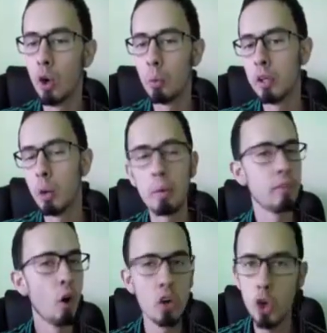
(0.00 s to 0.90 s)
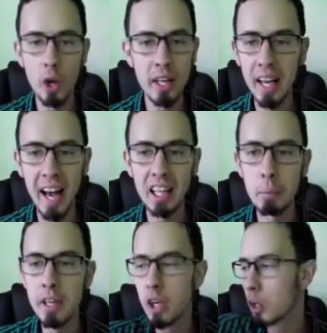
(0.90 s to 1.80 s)
you know, you know before joining
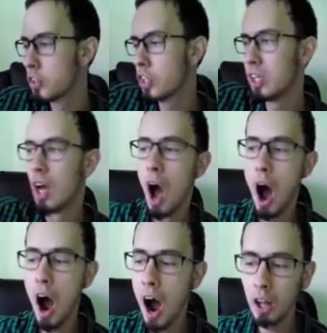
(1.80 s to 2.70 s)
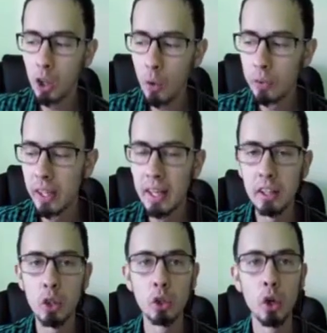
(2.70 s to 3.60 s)
academy you can see all of
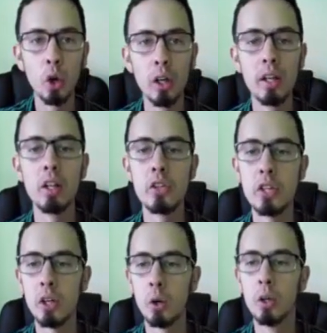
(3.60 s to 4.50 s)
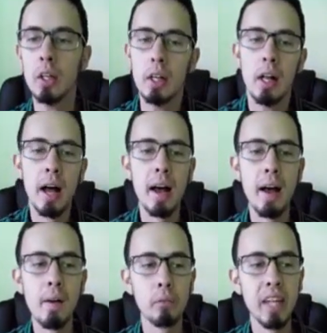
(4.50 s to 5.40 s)
the tutorials, you know.
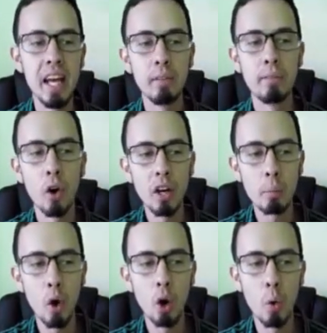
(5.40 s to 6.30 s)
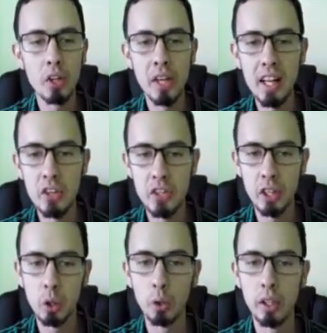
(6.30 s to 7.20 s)
Um, then furthermore, what
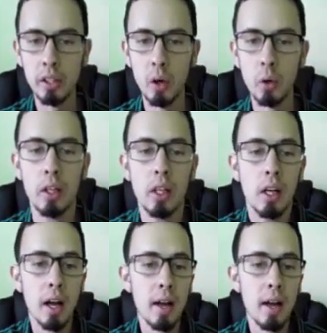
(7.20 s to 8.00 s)
else is included, you know?